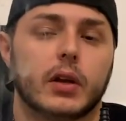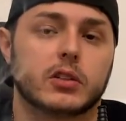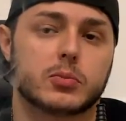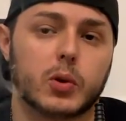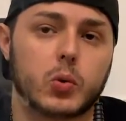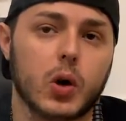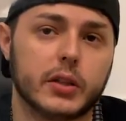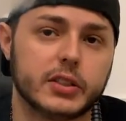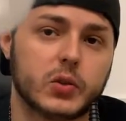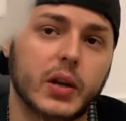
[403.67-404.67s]
right, smoke
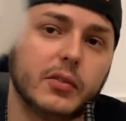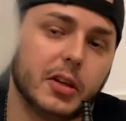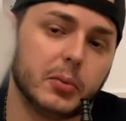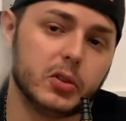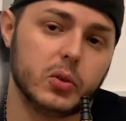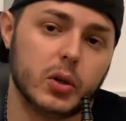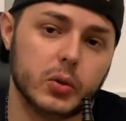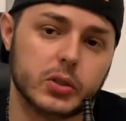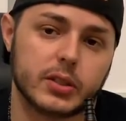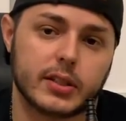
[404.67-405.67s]
quality is great if you're able to do
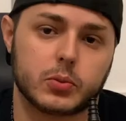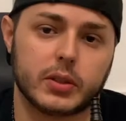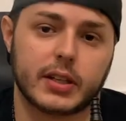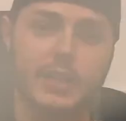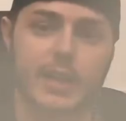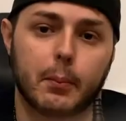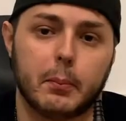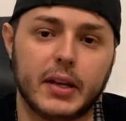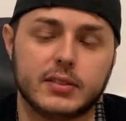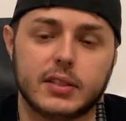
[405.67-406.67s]
O's. That's one thing I kind
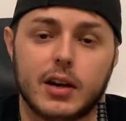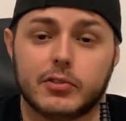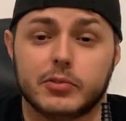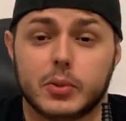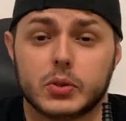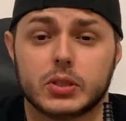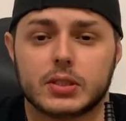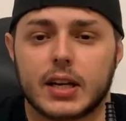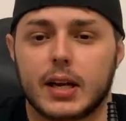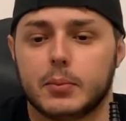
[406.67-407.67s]
of base it off of most of
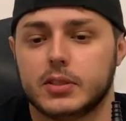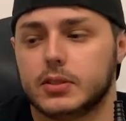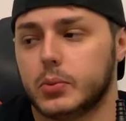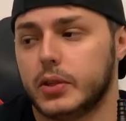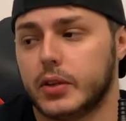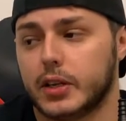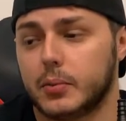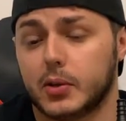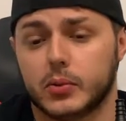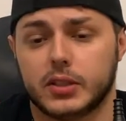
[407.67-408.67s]
the time, is whether I
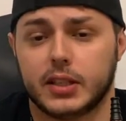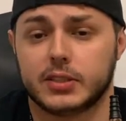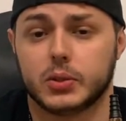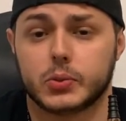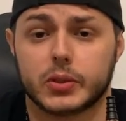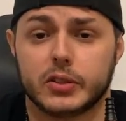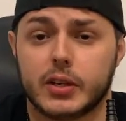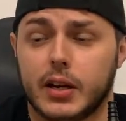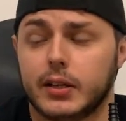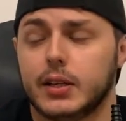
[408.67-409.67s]
can make really nice O's with it or
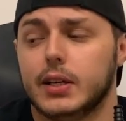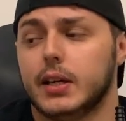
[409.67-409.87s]
not.